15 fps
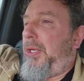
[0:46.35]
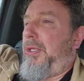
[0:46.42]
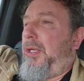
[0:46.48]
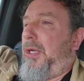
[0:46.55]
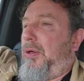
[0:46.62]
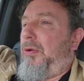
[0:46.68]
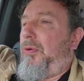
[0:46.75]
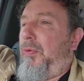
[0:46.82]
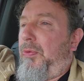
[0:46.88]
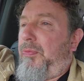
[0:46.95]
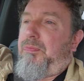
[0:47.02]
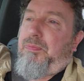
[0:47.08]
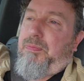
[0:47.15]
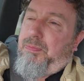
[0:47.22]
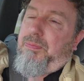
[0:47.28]

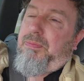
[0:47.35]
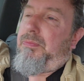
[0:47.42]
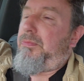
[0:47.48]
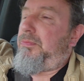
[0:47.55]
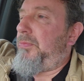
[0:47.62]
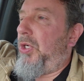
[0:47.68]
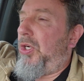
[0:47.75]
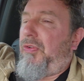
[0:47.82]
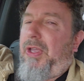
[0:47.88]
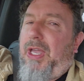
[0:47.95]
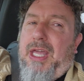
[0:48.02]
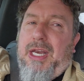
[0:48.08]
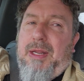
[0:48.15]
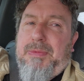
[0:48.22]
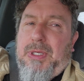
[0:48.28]
movie
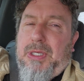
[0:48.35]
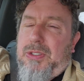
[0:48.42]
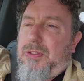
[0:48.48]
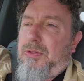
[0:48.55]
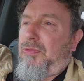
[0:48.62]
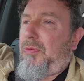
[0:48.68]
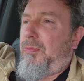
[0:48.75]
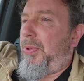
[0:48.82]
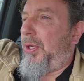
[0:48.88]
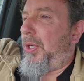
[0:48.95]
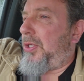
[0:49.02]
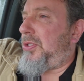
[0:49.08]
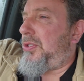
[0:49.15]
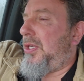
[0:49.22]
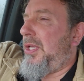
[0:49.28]
adaptations from
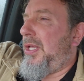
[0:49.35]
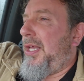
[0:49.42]
books.